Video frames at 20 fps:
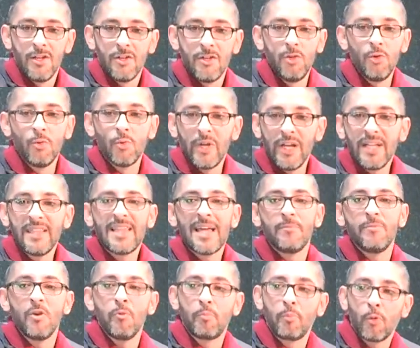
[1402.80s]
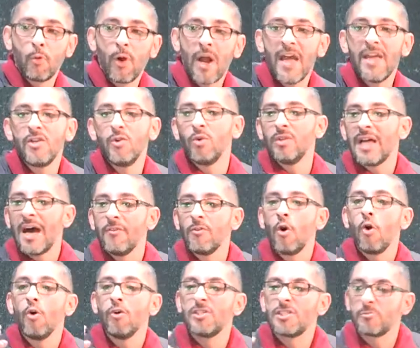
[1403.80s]
You read them, you pray, you allow
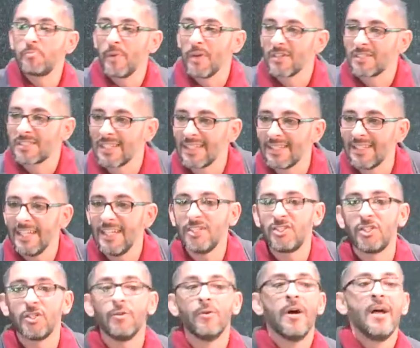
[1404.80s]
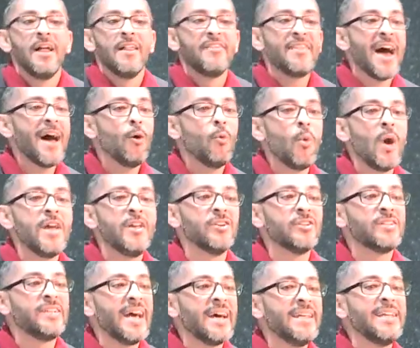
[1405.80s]
the Holy Spirit to lead you. That way
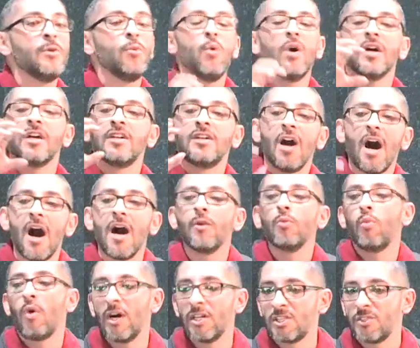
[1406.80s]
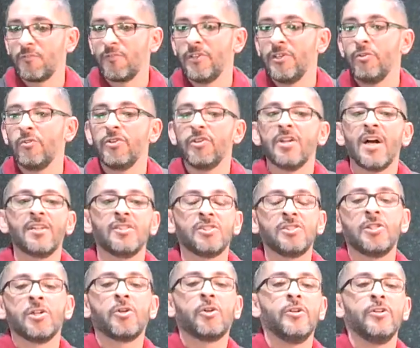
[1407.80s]
you're getting what God wants for you, and you're not
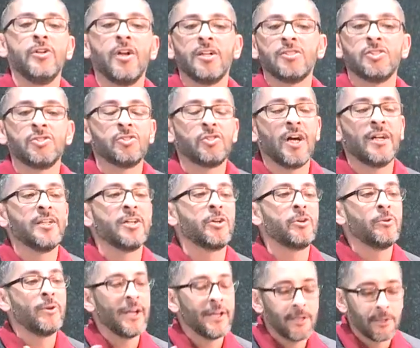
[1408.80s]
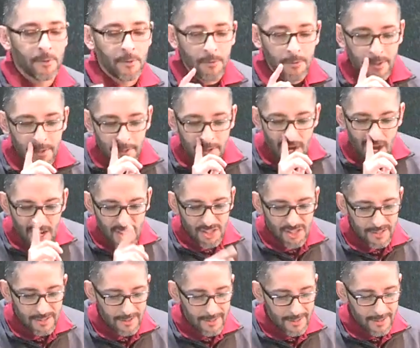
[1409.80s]
just, you're not just trying to create your own
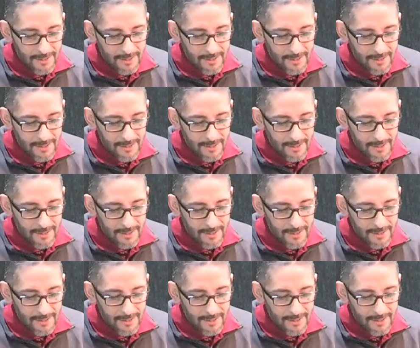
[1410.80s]
concoction.